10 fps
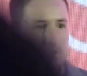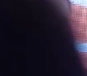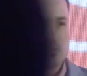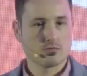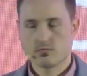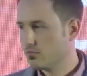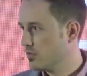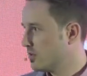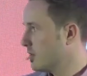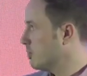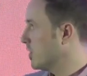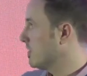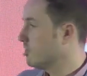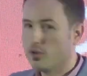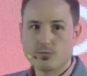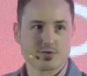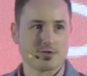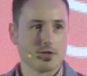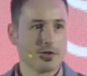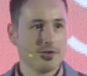so not that many developers
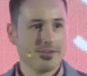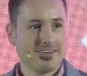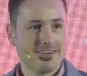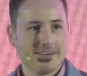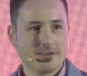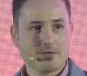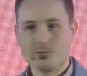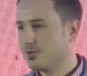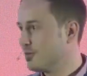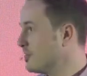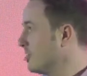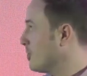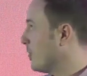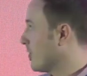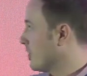then. What do you develop on?